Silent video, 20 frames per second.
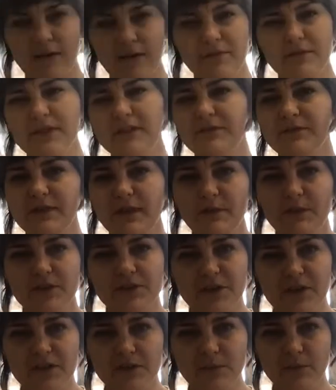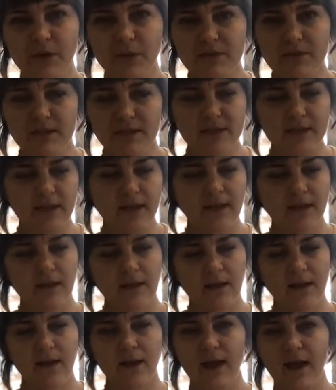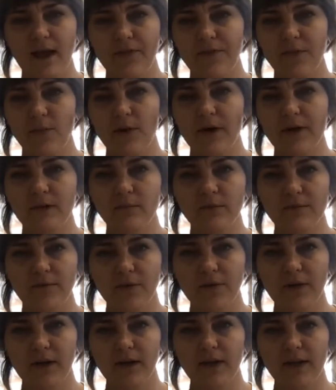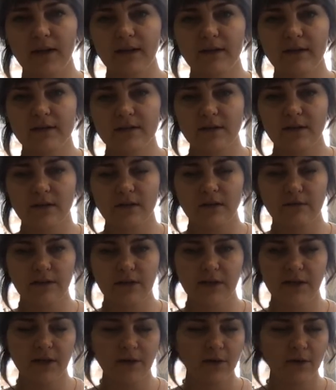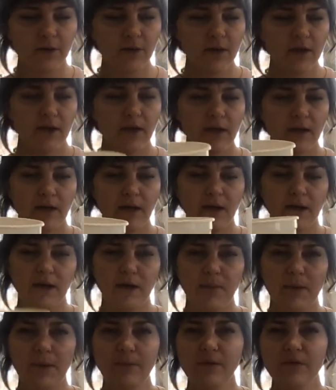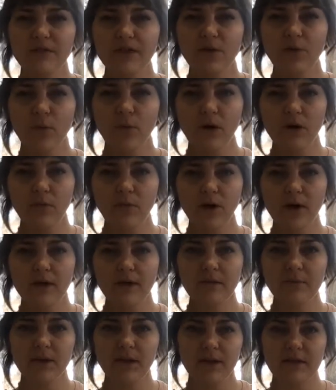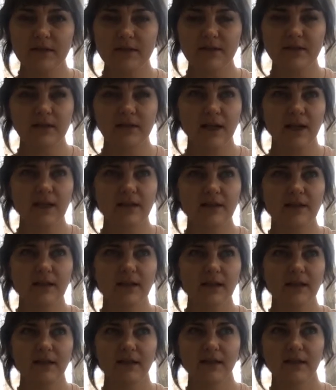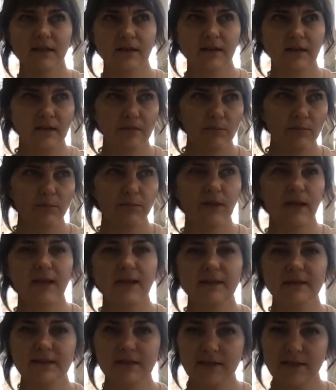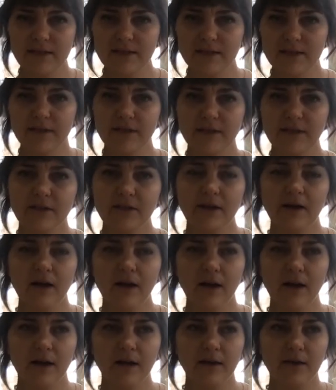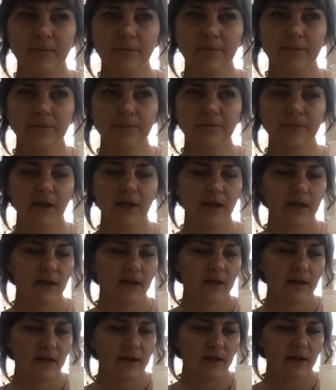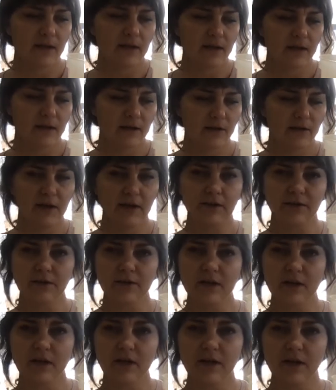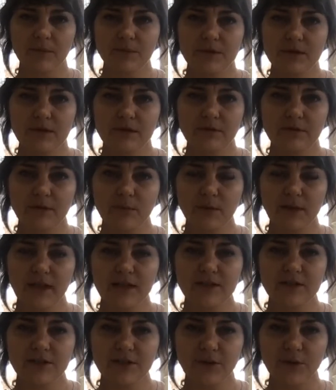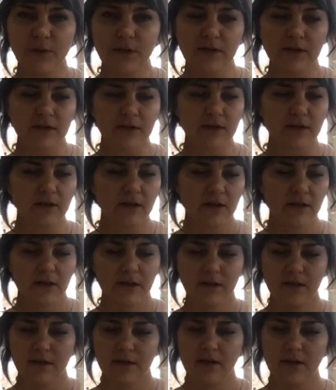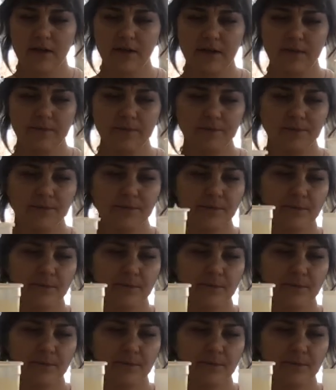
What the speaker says: just for demonstration purposes. I got the water before I started the video. I'm using warm water because I think it blends easier. You can get rid of the clumps of the plaster quicker, and